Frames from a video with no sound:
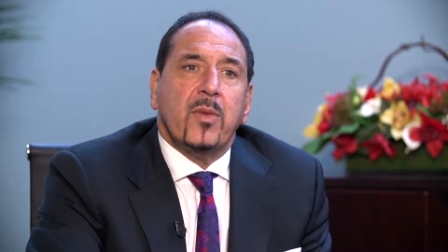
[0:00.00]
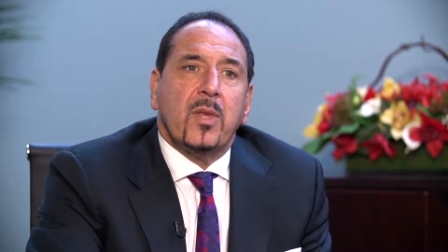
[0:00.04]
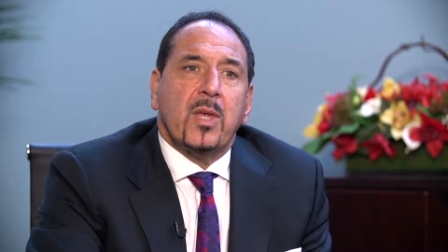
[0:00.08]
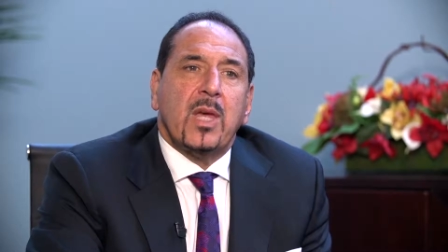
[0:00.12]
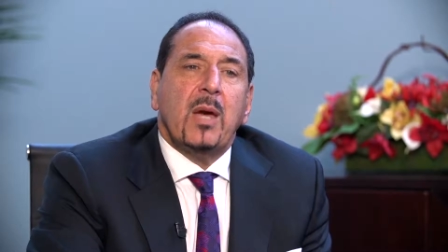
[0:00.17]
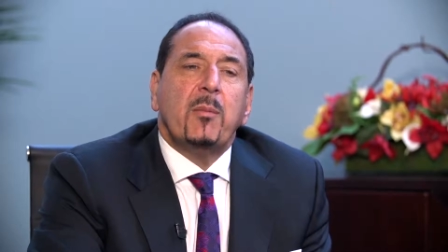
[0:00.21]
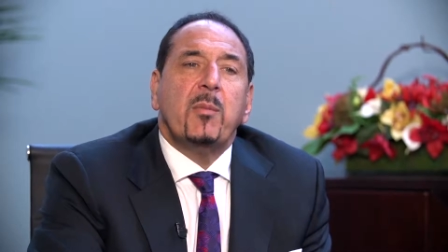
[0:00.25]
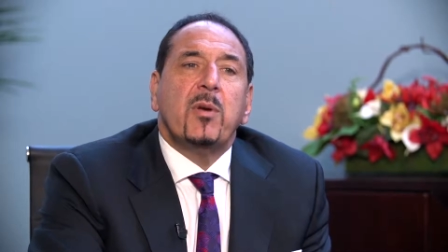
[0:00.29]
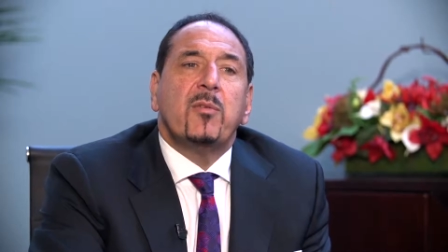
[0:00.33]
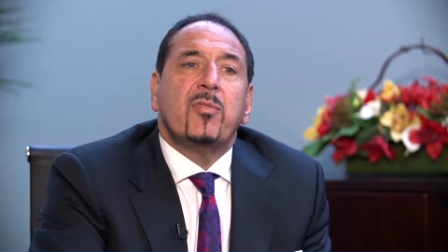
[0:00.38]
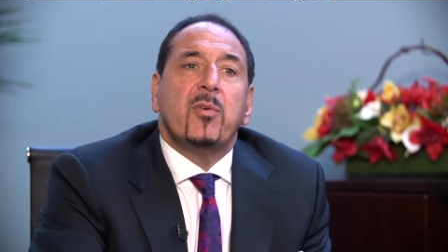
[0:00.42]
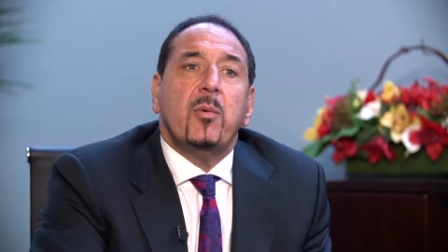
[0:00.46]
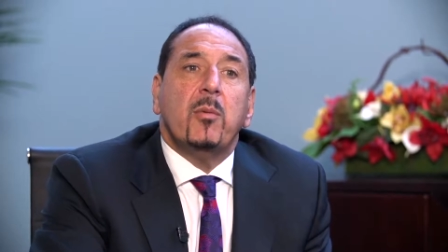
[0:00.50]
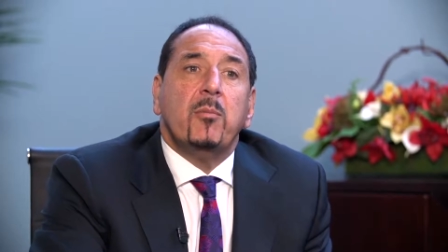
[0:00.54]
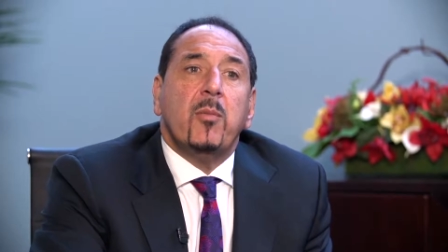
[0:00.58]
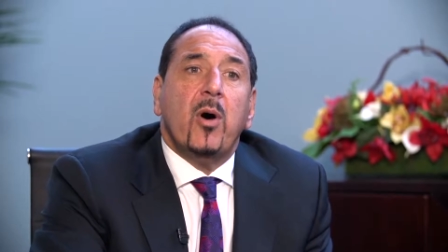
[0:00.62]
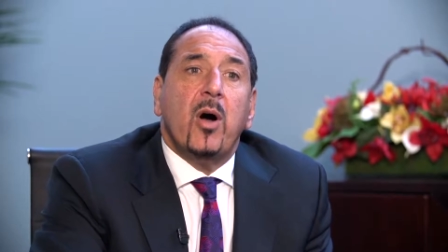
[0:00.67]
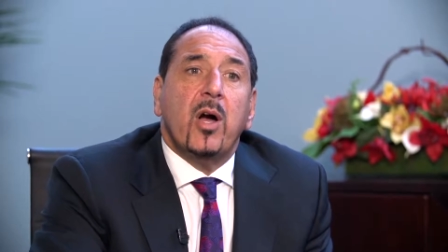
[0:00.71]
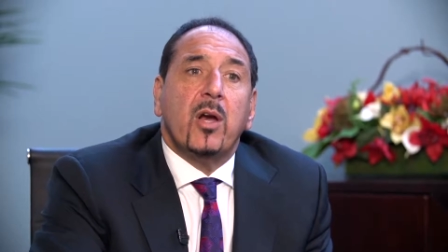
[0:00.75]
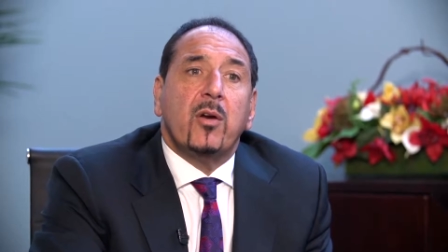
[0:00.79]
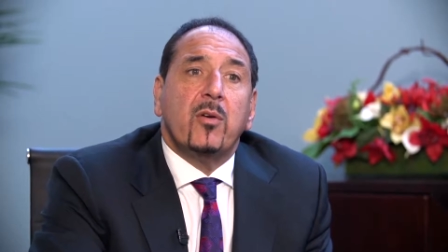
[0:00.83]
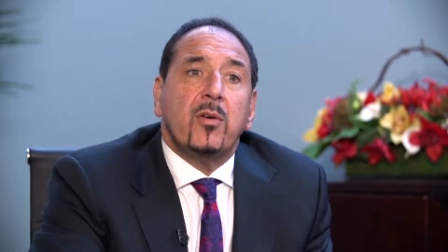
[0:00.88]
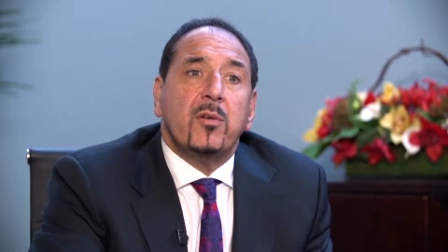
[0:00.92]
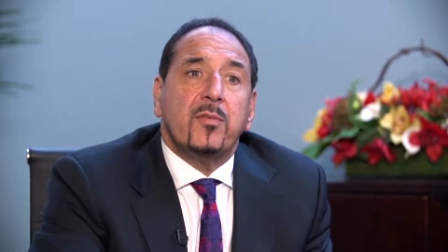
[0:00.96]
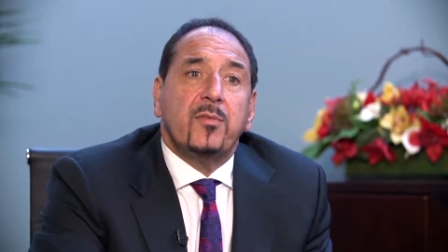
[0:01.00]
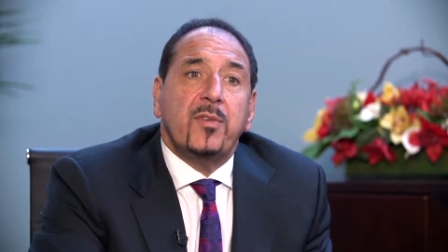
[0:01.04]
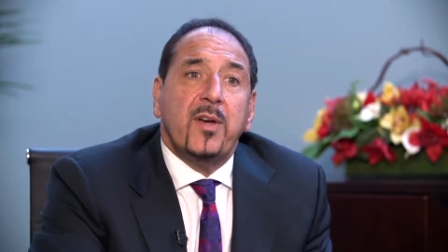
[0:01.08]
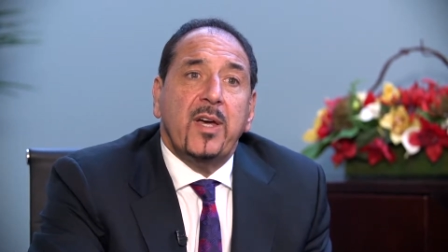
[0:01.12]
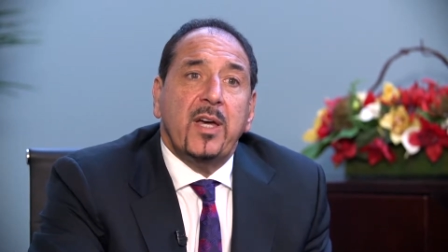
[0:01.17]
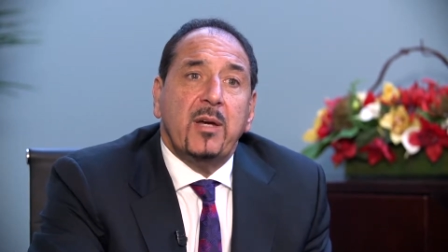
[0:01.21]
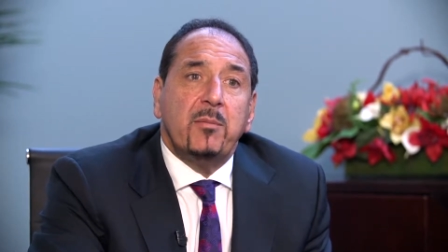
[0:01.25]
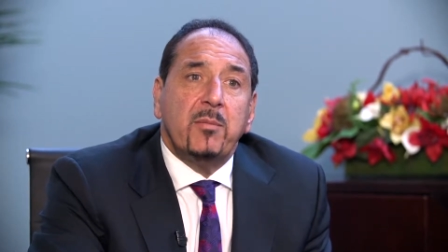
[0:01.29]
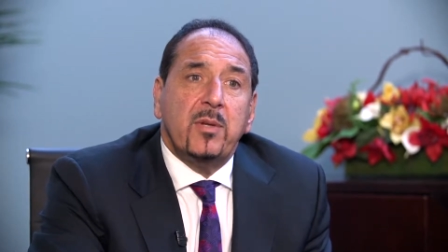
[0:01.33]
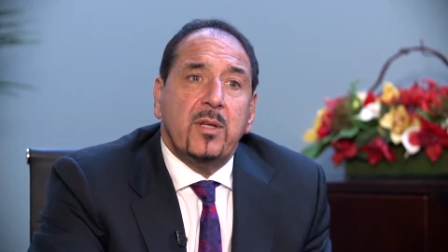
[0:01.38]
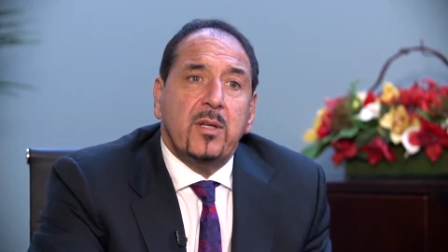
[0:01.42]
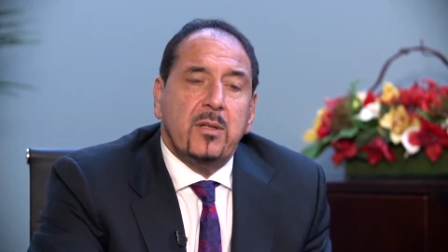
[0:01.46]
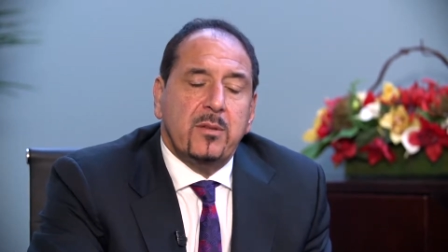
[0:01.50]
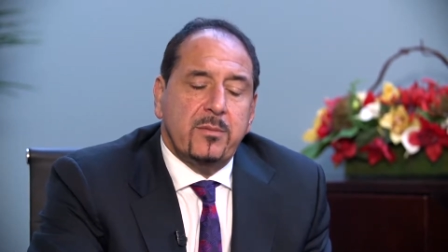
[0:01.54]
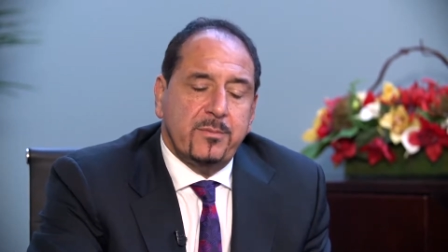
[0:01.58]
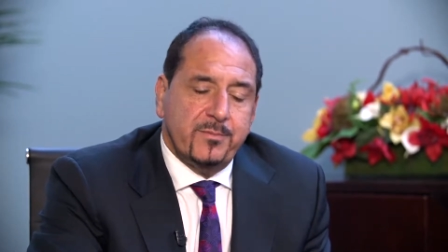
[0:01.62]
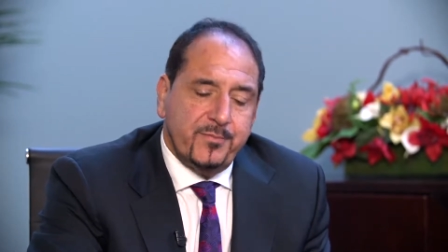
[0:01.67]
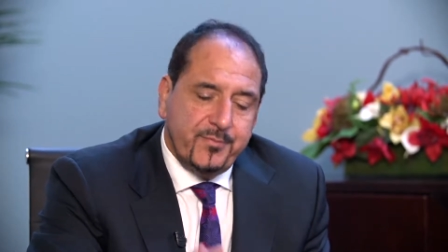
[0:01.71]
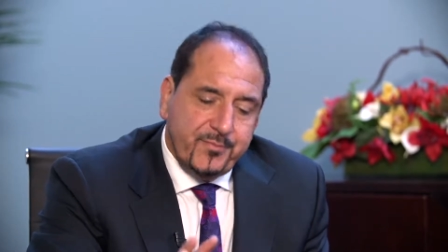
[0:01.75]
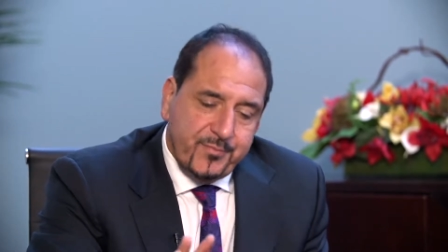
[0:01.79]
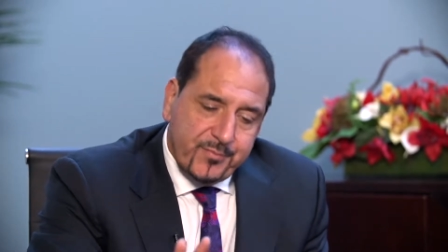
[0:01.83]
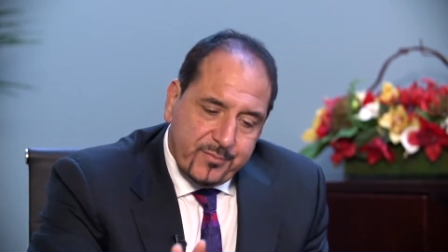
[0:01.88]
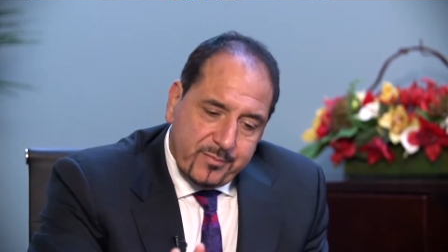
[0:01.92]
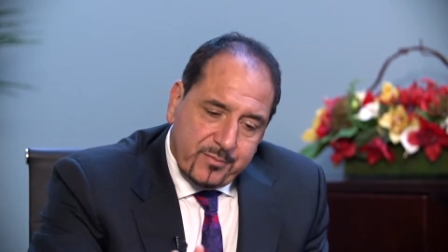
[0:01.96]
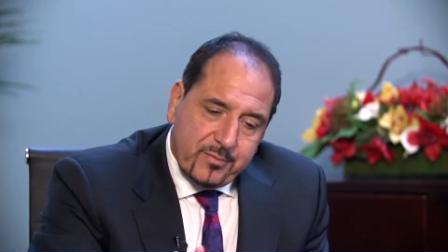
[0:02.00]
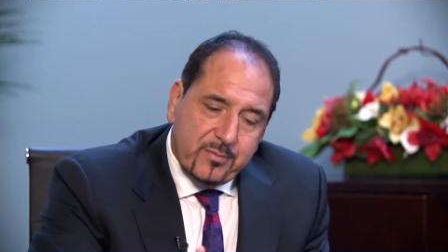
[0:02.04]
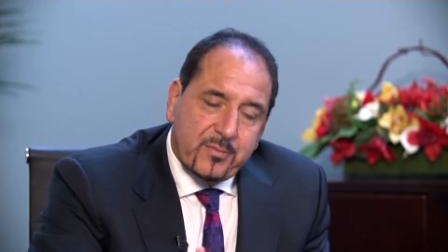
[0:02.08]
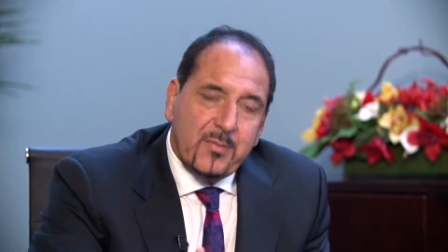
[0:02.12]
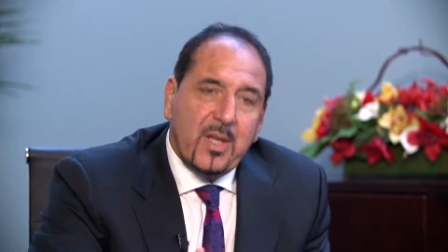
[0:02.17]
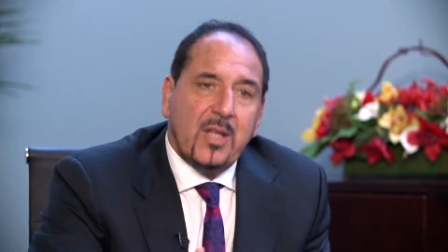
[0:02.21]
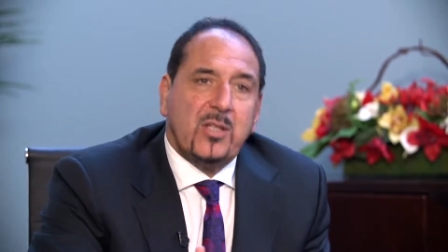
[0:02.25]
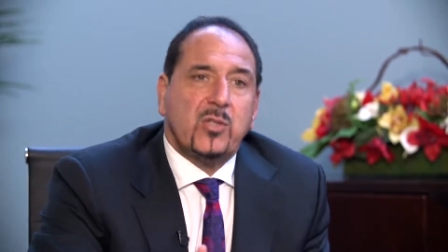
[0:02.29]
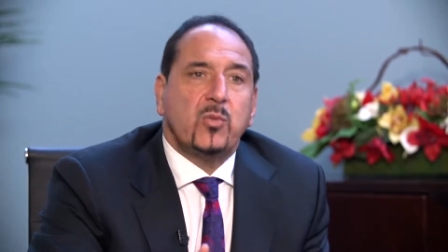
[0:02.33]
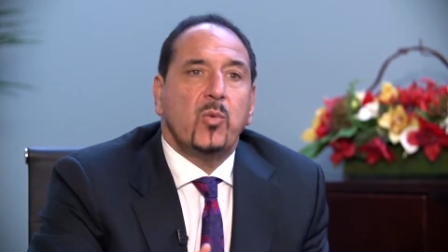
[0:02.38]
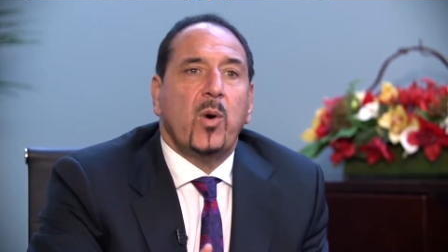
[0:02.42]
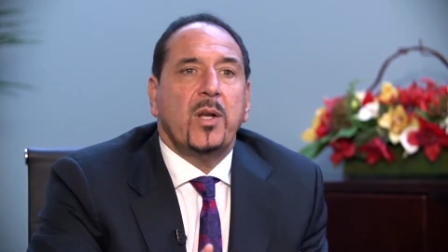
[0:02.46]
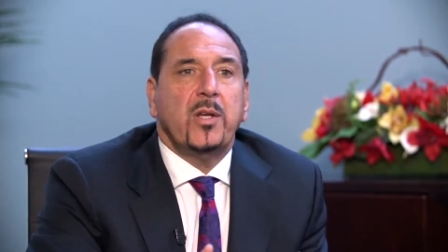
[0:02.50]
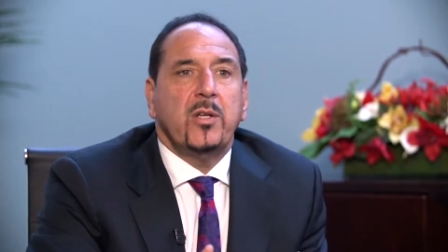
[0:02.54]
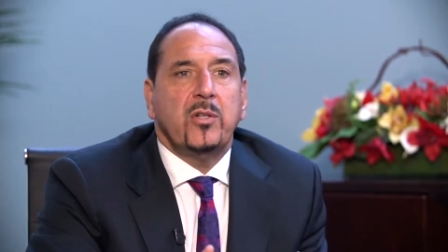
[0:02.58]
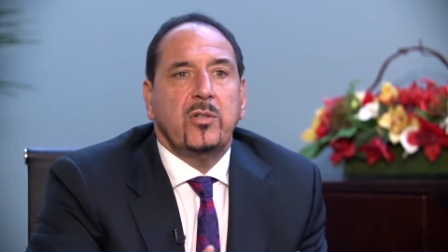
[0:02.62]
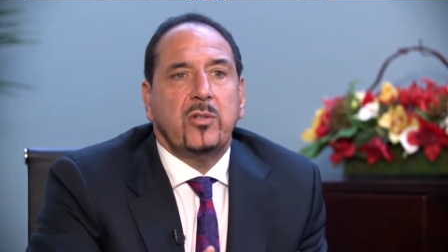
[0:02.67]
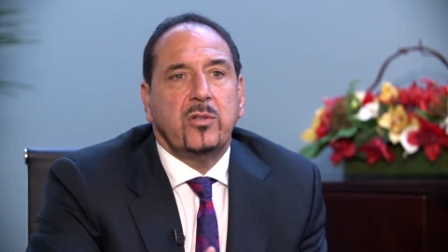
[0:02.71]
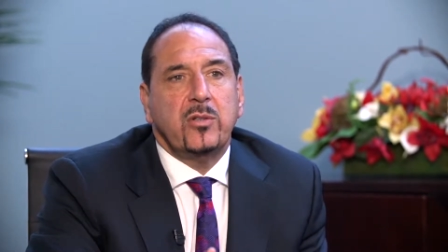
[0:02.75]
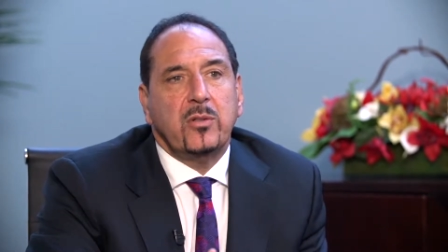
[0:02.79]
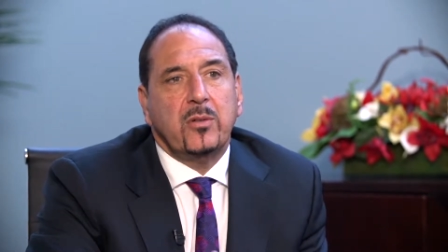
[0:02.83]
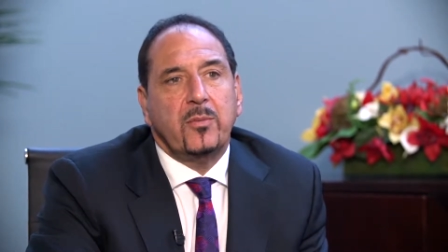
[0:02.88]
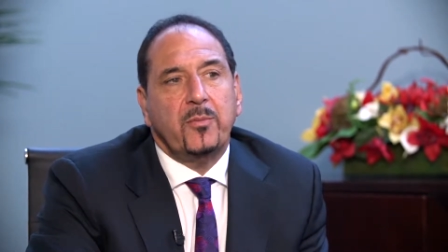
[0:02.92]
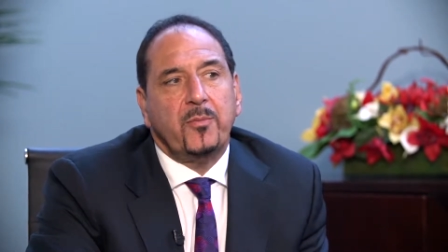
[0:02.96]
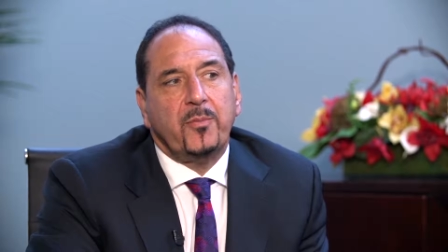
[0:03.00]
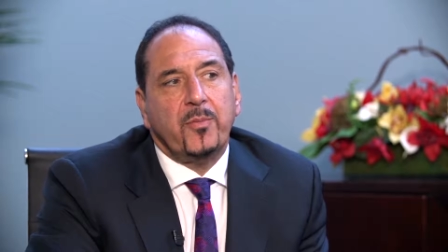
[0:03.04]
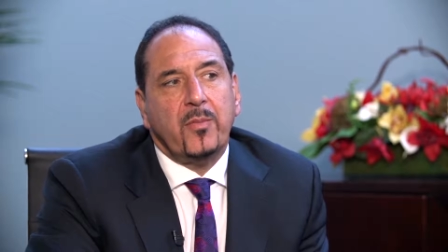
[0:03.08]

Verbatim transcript: Coming from a migrant family, that's one issue.